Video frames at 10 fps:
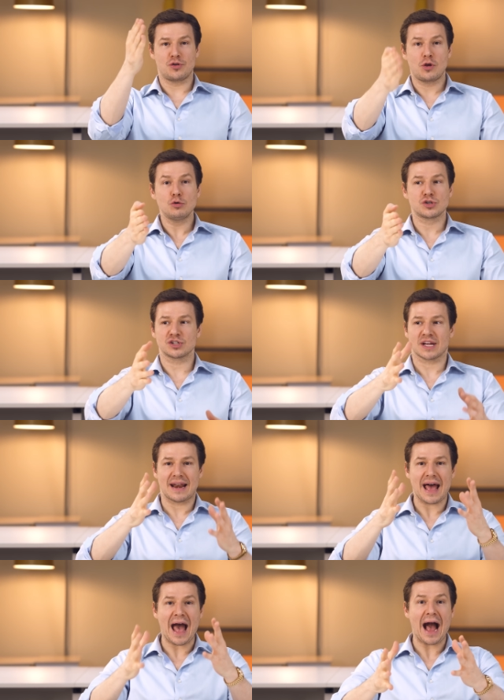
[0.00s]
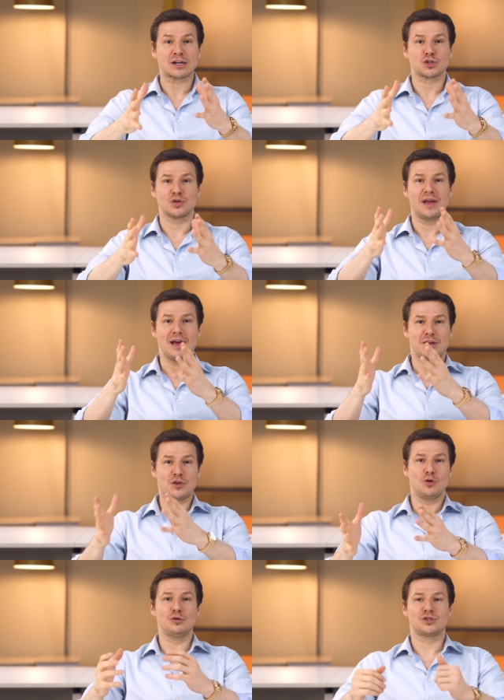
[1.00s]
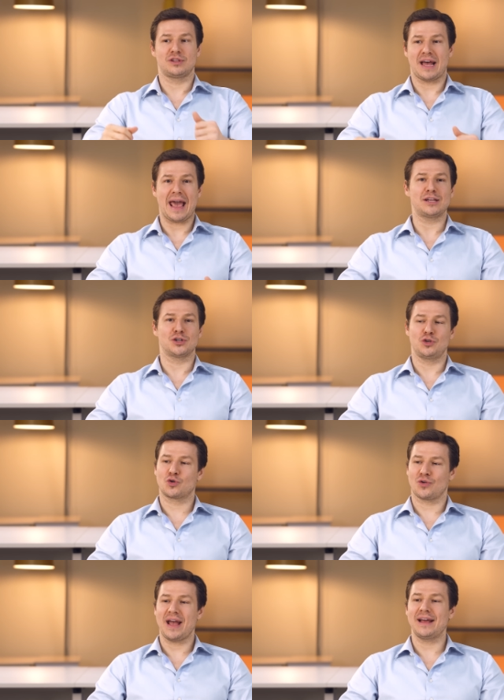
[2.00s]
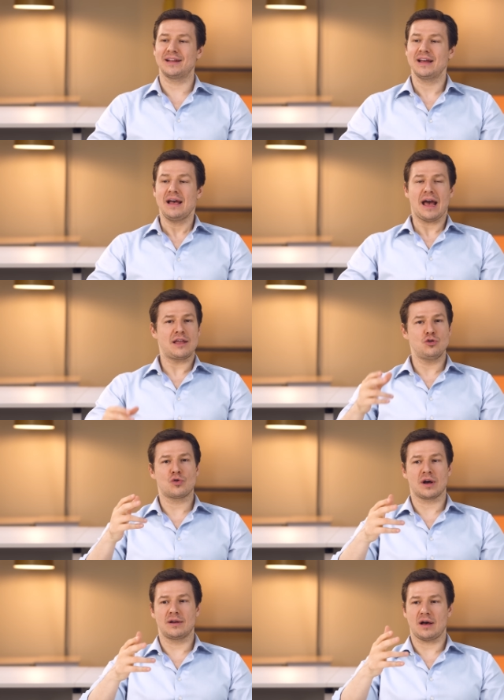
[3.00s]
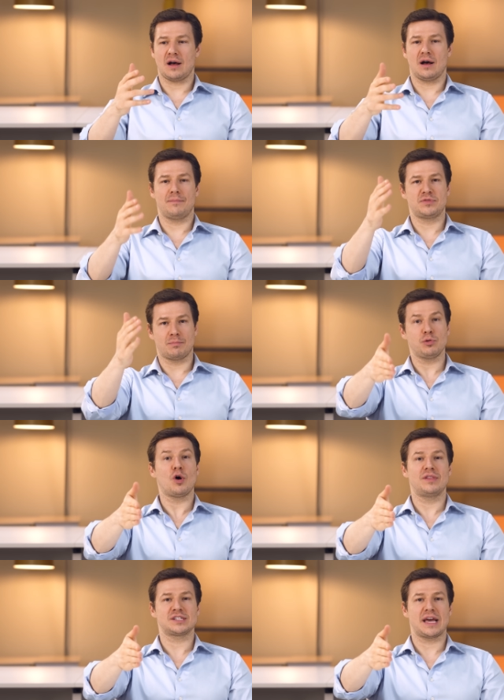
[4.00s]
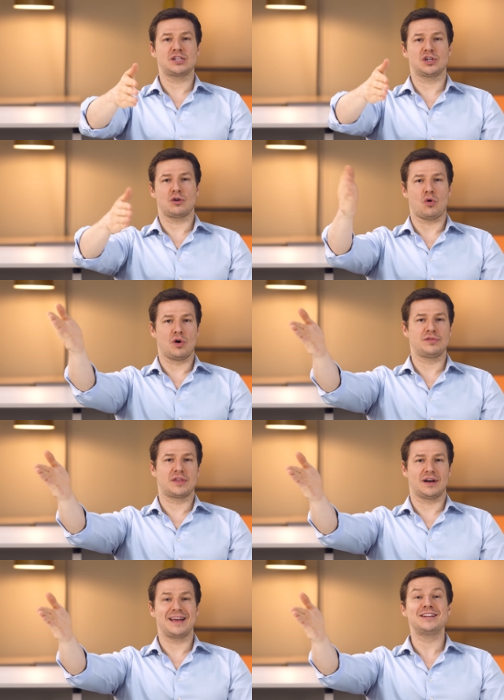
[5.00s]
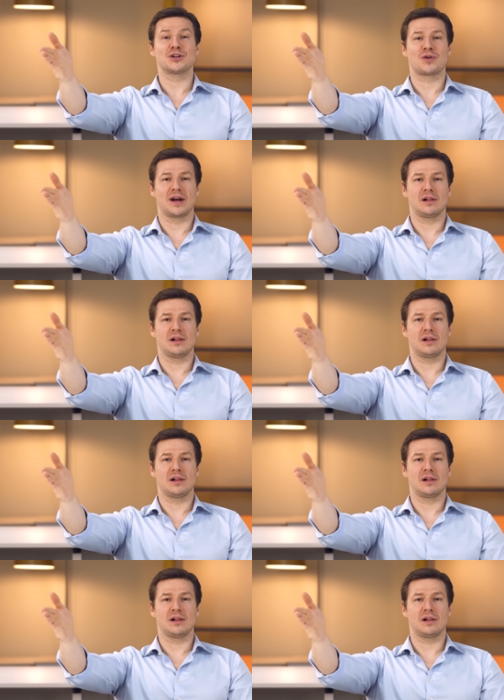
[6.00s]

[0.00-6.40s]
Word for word: users can actually use the agent you created, and you can deploy this agent on the Integrail